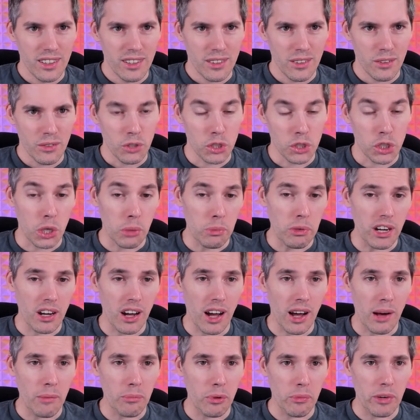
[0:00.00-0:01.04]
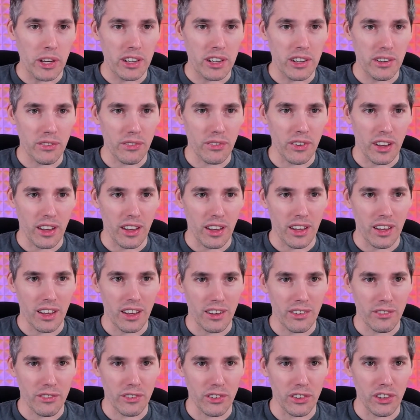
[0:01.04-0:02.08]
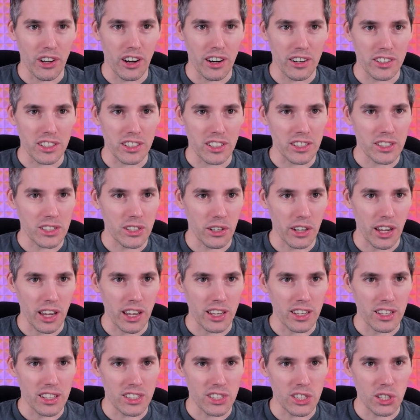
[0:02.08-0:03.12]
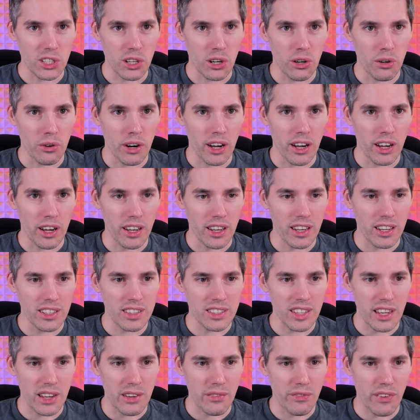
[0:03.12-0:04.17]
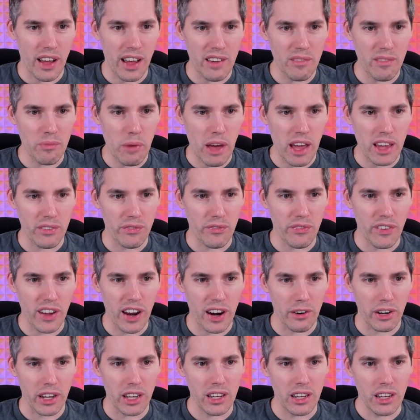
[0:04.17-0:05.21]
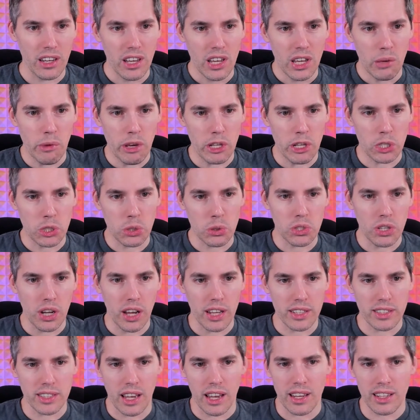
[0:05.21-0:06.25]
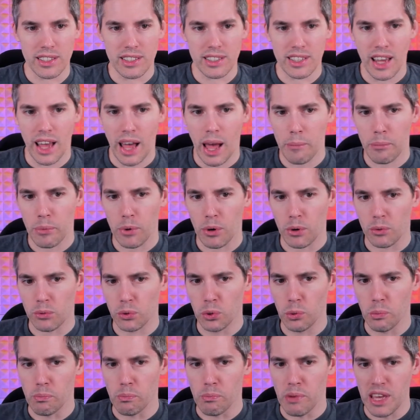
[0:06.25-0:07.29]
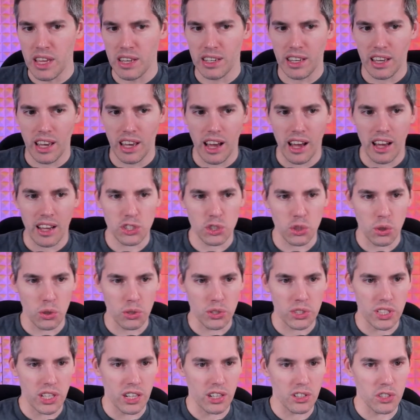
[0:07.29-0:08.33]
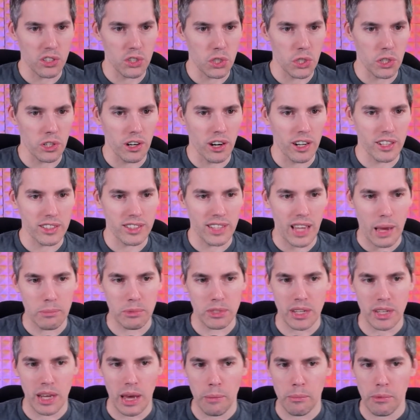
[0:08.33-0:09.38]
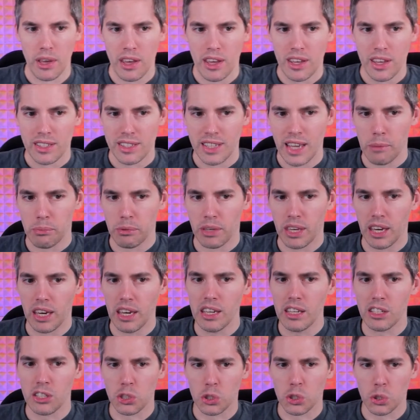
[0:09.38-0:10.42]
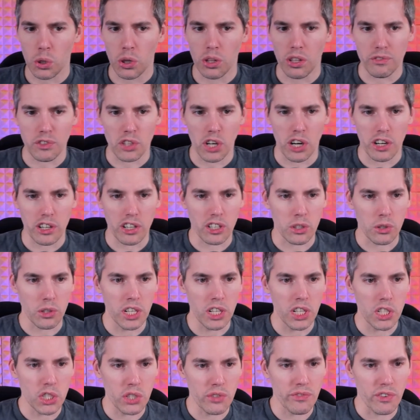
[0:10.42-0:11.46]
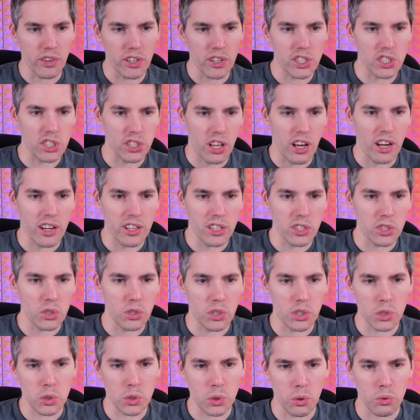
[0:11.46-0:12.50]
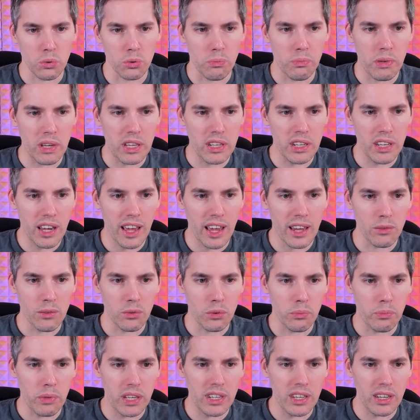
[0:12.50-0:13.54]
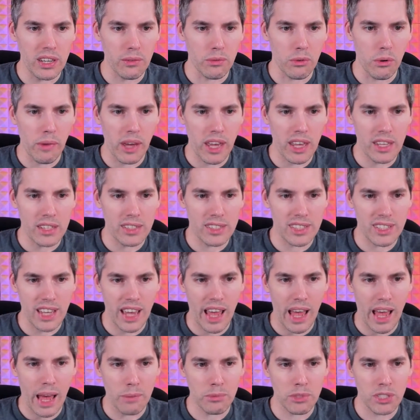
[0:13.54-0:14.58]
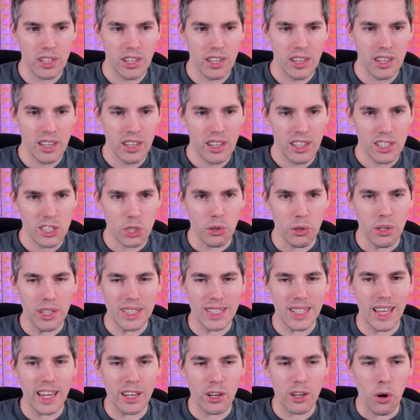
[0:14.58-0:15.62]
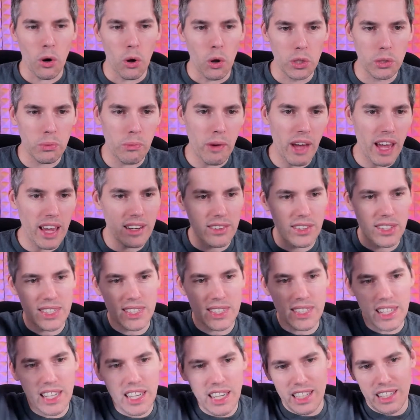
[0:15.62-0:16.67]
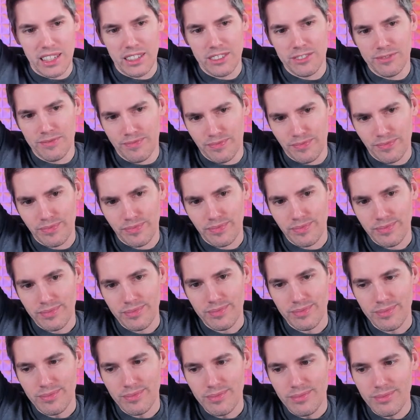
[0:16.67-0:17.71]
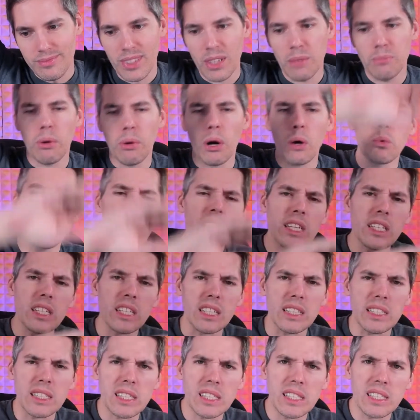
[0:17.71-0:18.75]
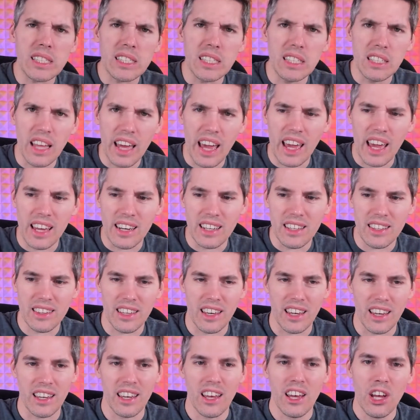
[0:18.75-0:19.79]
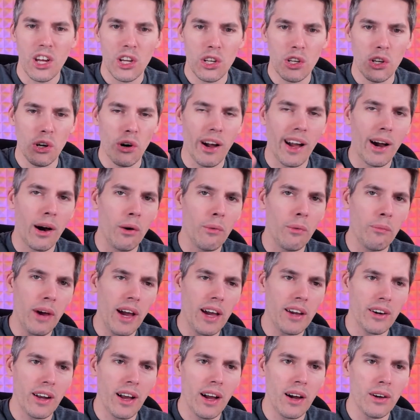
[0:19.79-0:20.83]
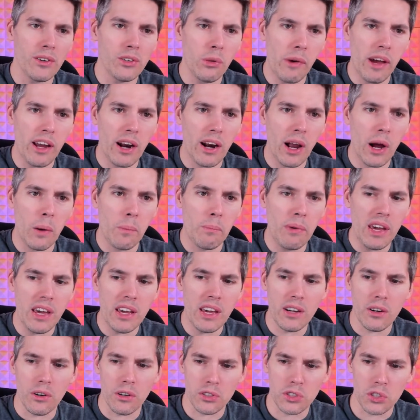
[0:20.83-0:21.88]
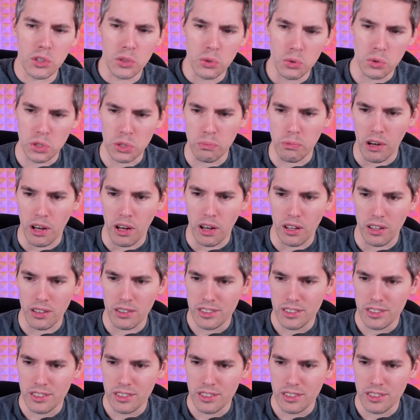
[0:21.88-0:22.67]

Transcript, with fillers: Which could be a compliment if uh, for the artist. Okay, it's so uh, it is a five mana fairy. You may choose not to untap Rubinia Soulsinger during your untap step. Tap, gain control of target creature for as long as you control Rubinia, and Rubinia remains tapped. So it's like Old Man of the Sea, but we can steal anything. No how matter how no matter how big or too small.